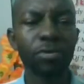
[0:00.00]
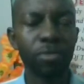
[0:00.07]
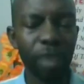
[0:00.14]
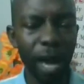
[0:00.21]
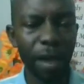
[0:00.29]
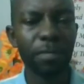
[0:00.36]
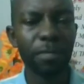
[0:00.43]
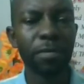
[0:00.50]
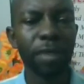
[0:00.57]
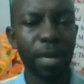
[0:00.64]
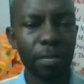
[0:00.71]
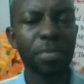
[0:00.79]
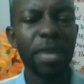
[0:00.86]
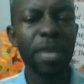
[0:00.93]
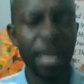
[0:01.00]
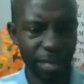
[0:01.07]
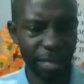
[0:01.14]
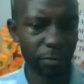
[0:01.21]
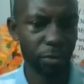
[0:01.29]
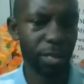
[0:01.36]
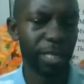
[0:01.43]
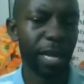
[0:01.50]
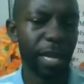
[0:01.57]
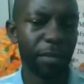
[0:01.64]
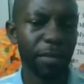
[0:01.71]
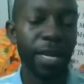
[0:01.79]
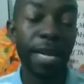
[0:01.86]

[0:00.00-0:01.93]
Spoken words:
to have breaks for yourself.